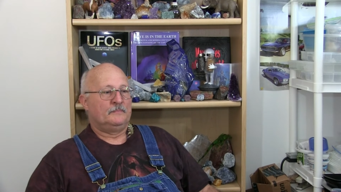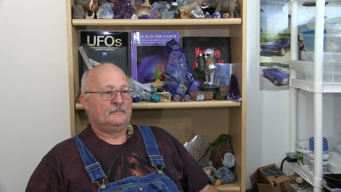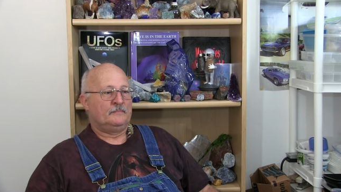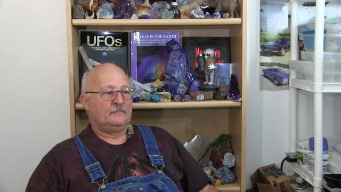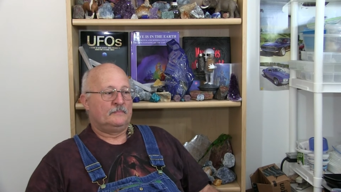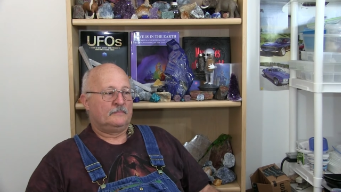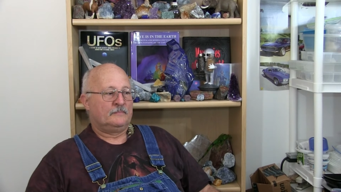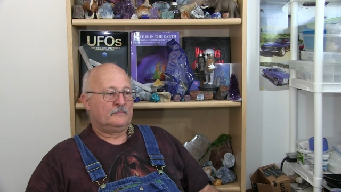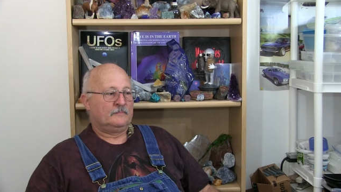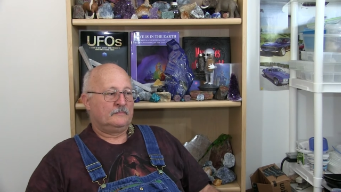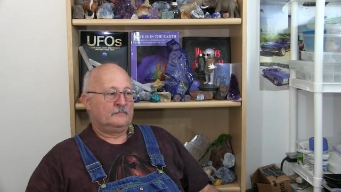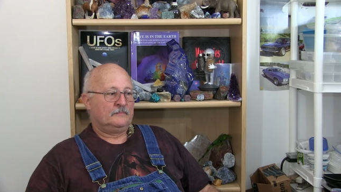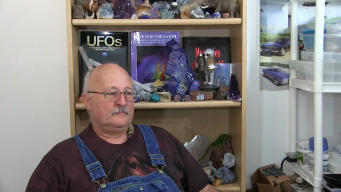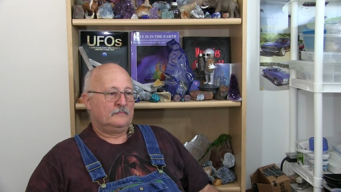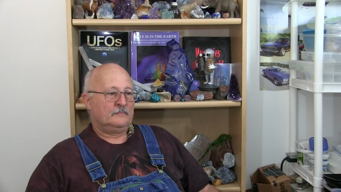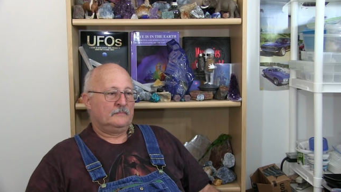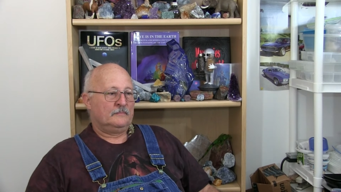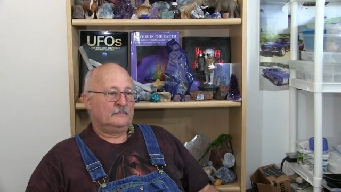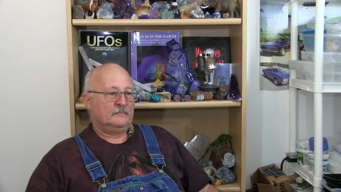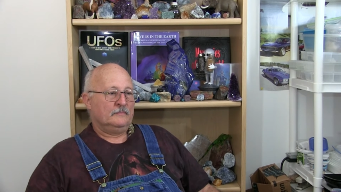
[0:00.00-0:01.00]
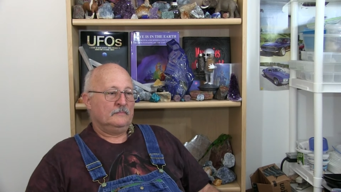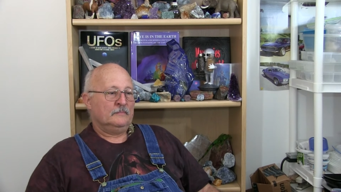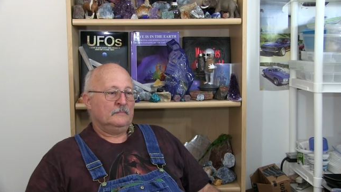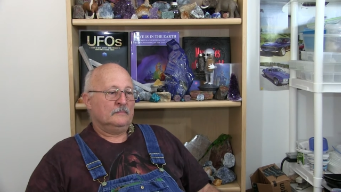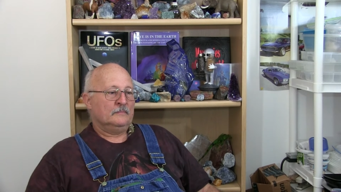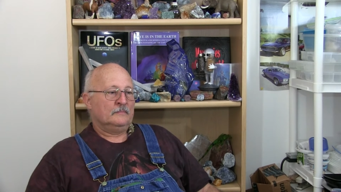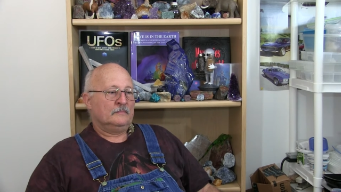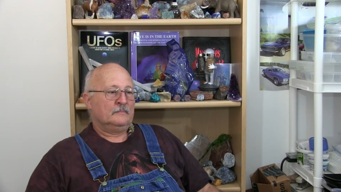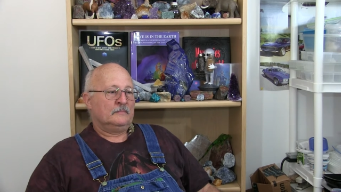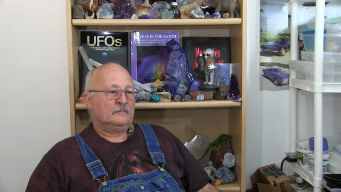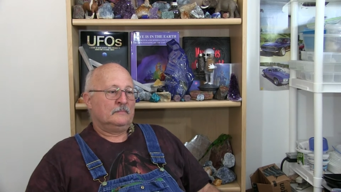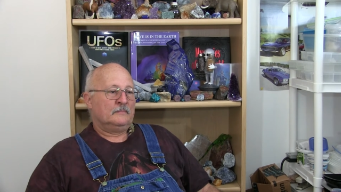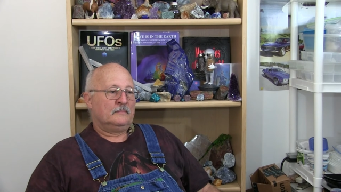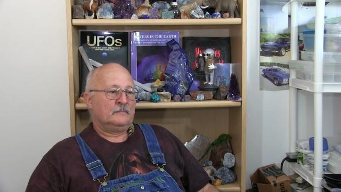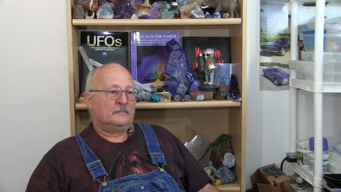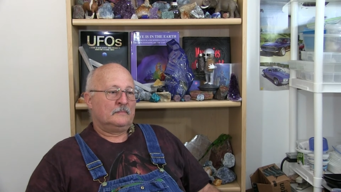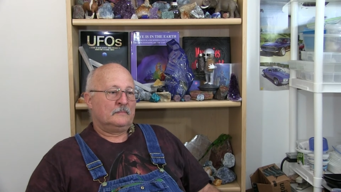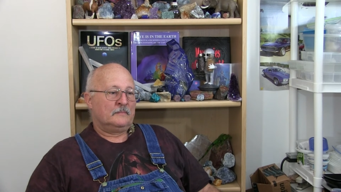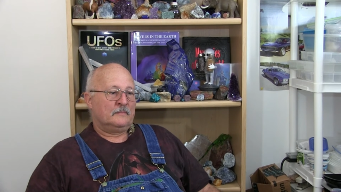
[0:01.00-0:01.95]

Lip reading: Nobody speaks.